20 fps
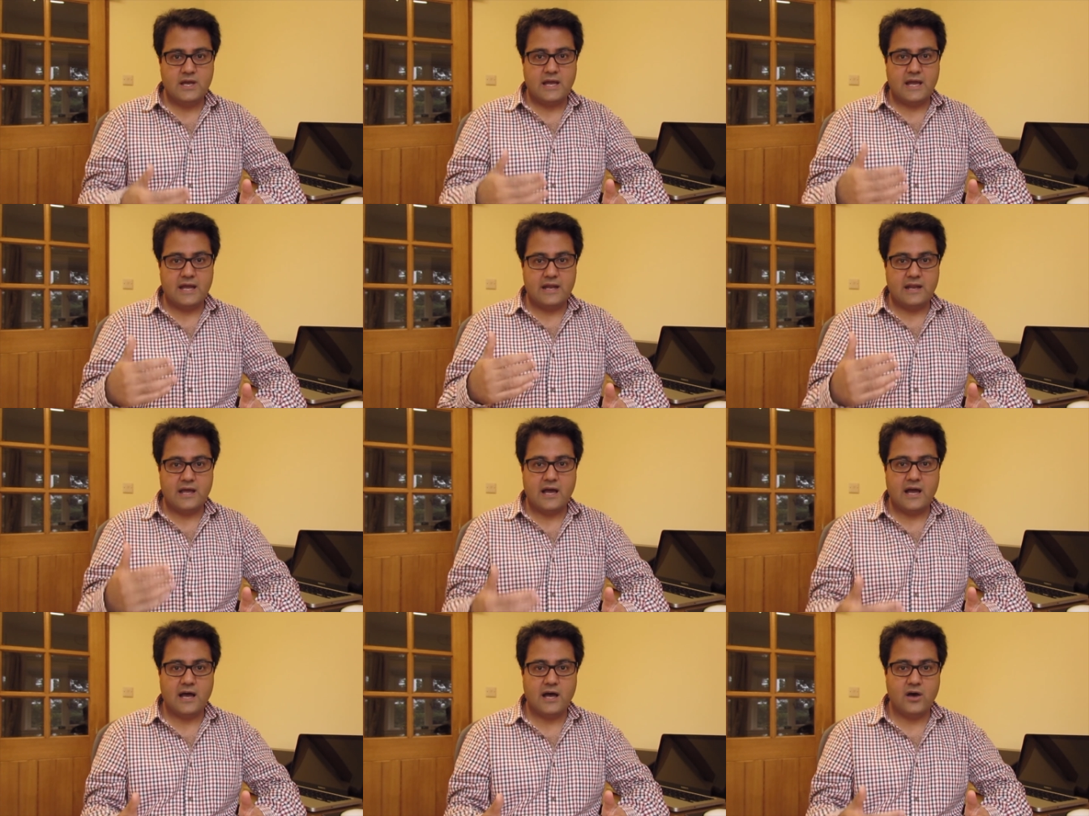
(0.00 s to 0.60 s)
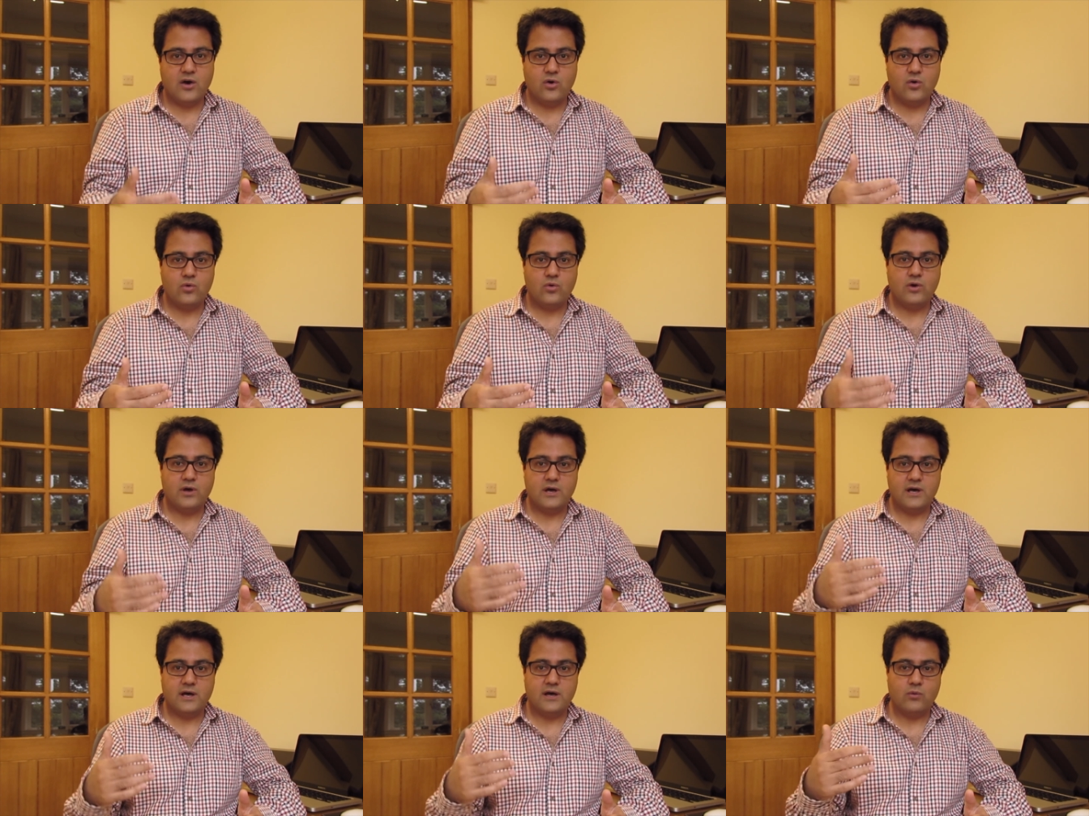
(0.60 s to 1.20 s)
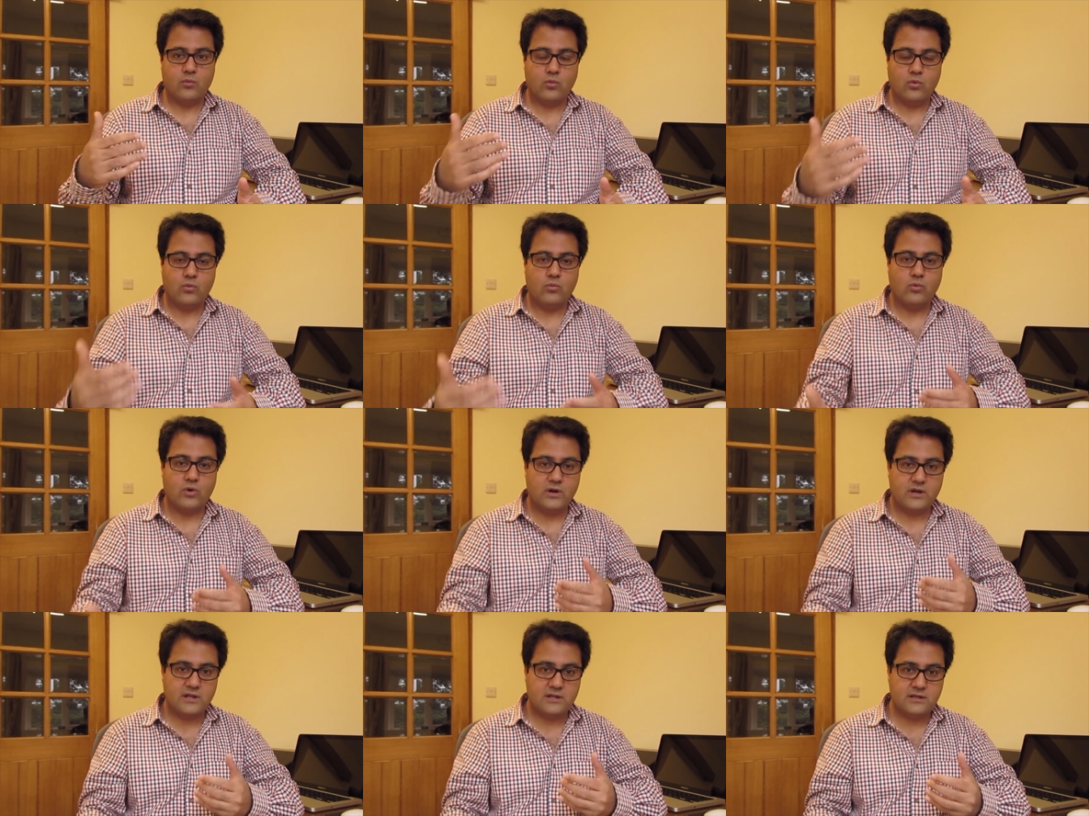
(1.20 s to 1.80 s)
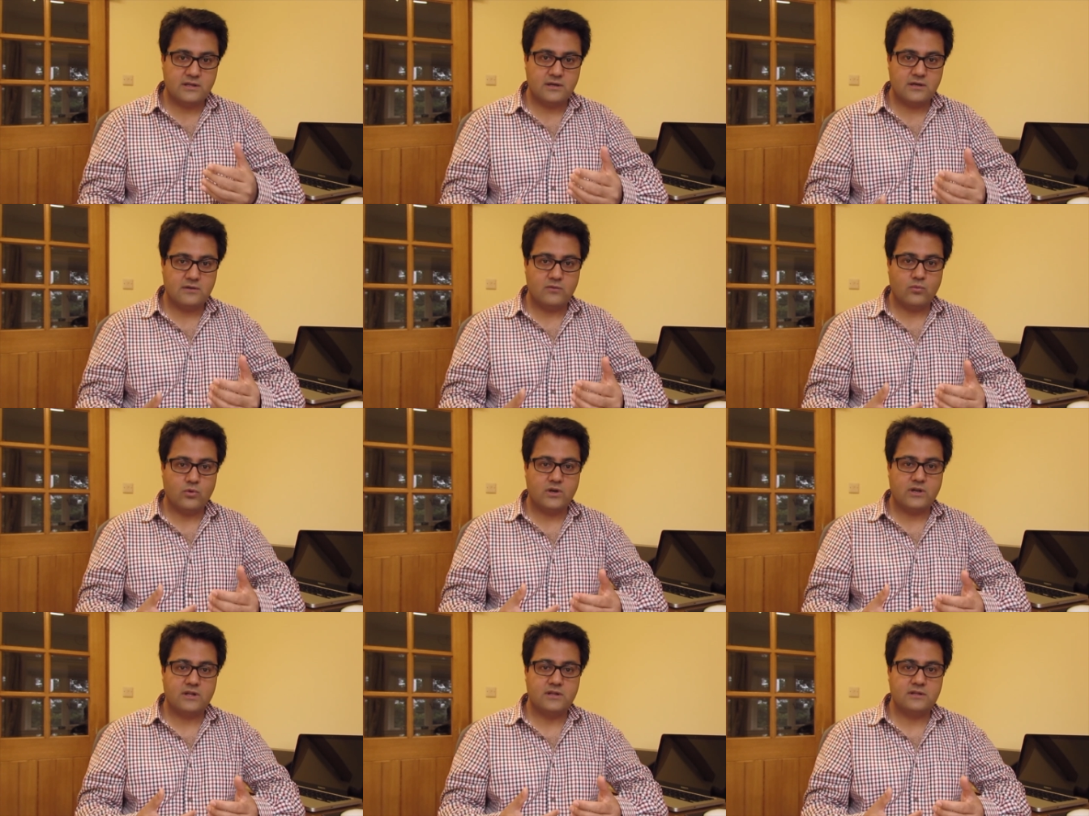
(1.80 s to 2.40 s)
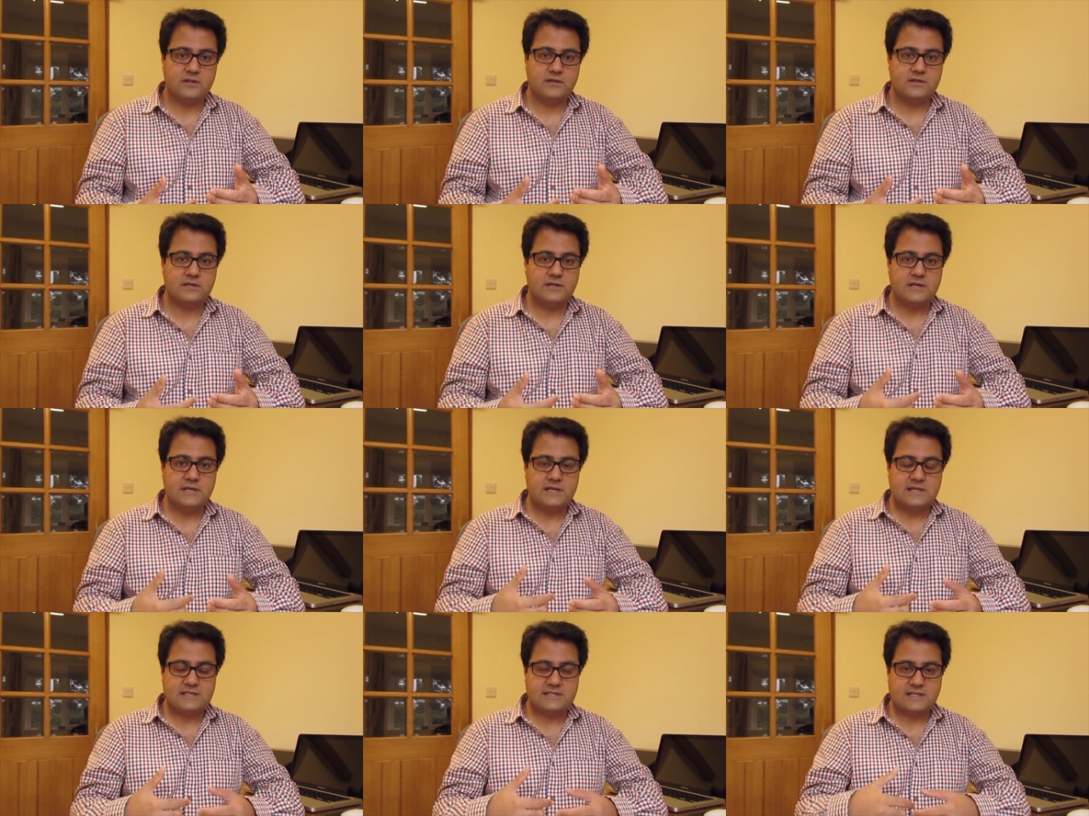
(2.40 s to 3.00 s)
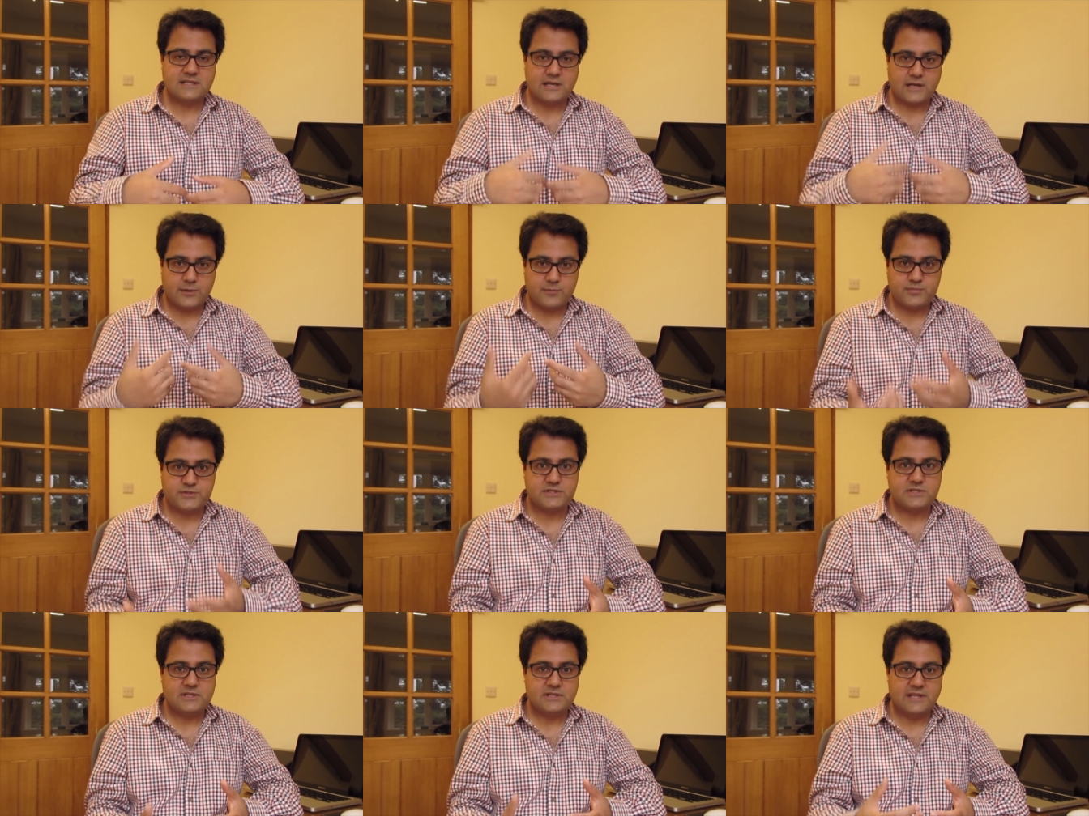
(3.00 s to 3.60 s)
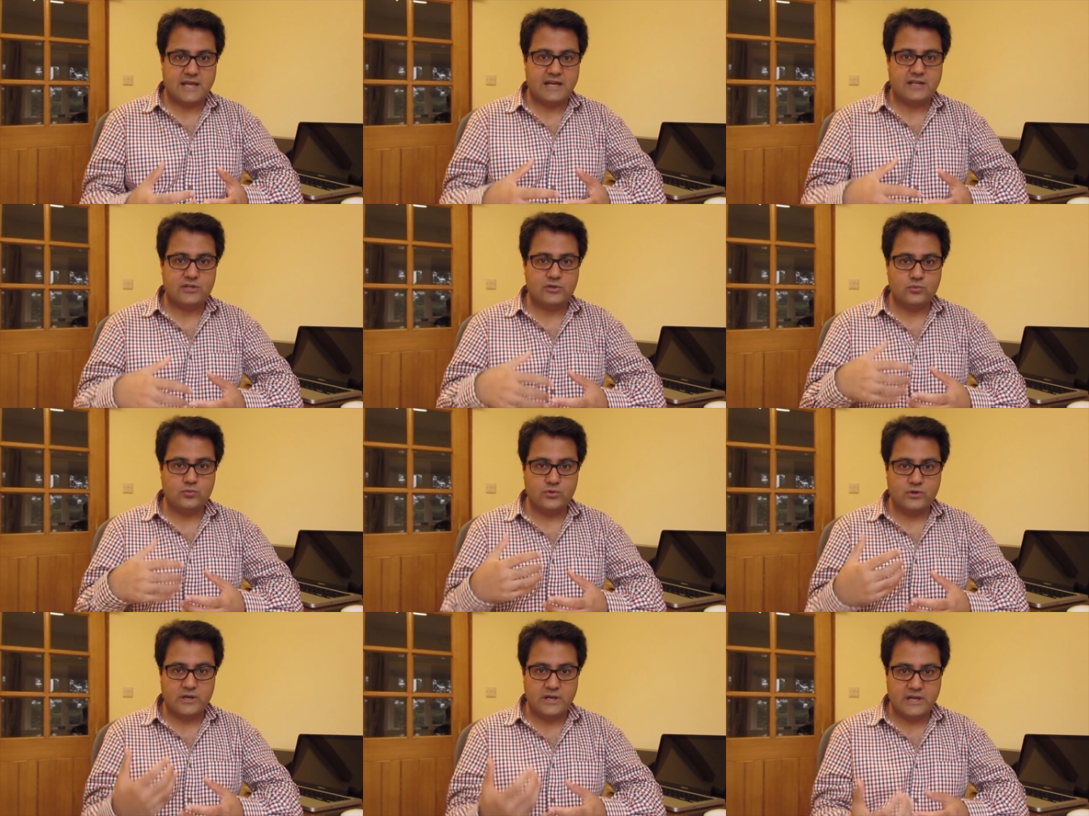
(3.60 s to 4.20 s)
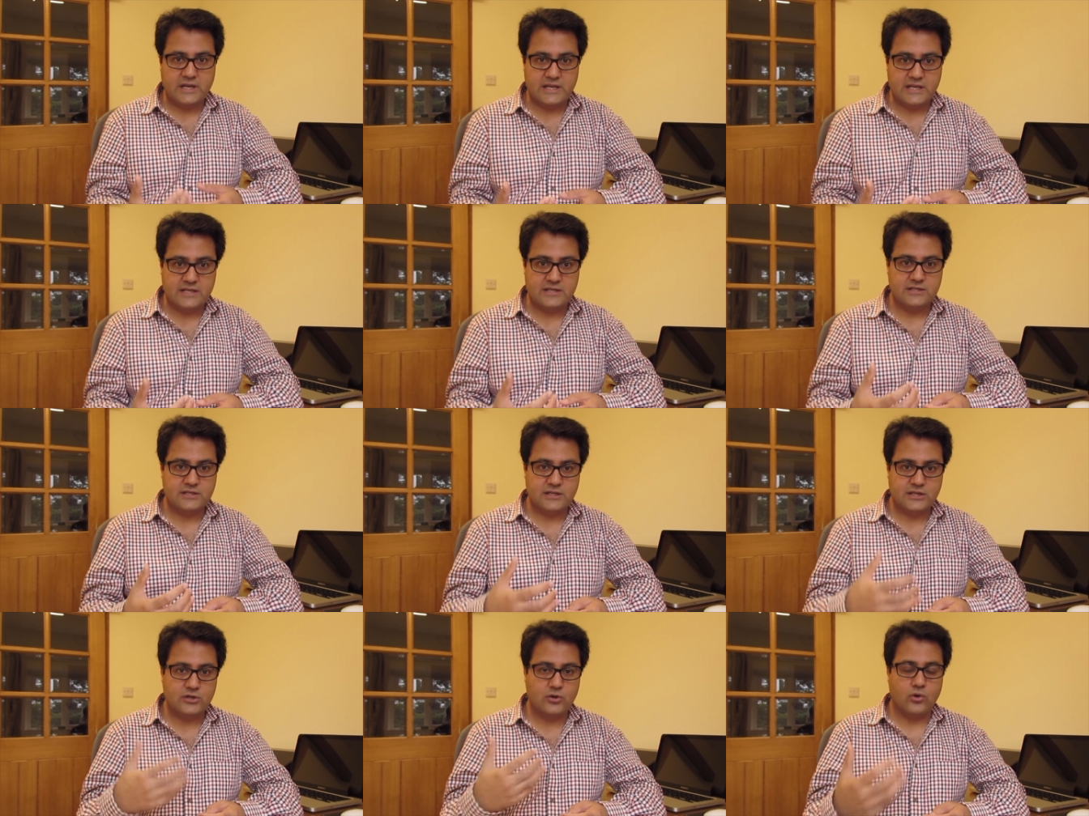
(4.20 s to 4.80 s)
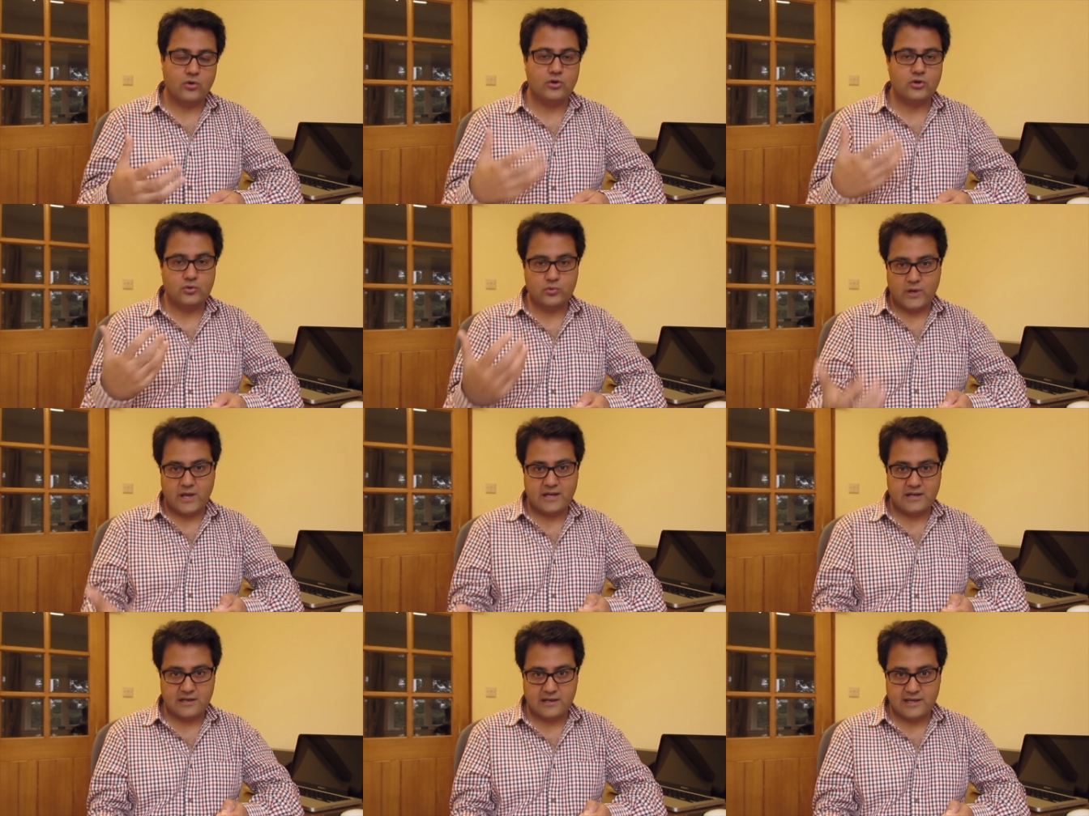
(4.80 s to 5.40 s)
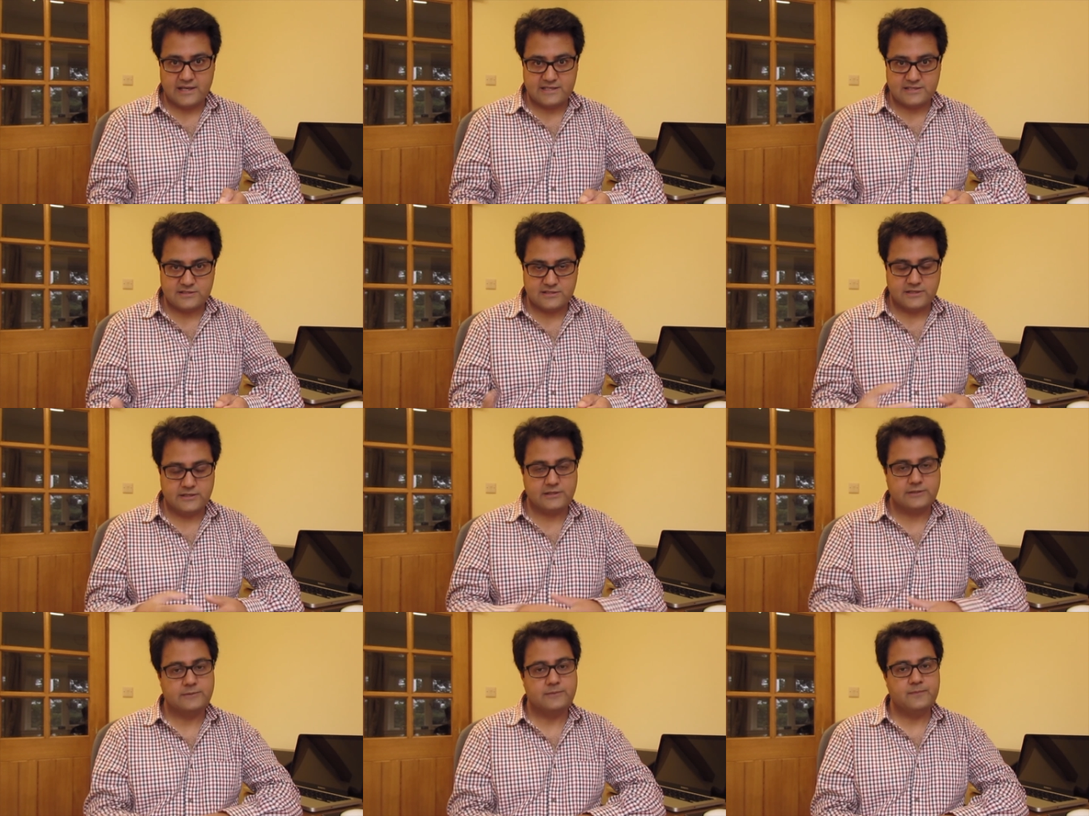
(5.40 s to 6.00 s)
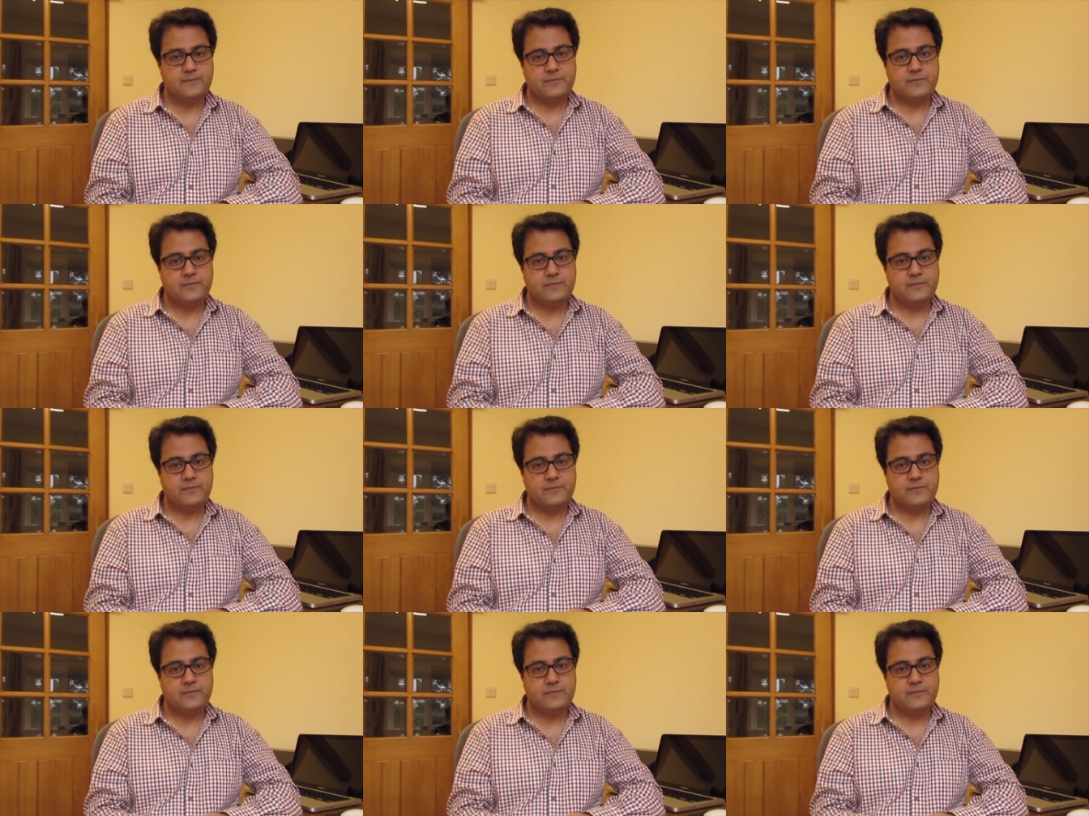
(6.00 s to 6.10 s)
and what are the scripts that you would need in order to analyze it.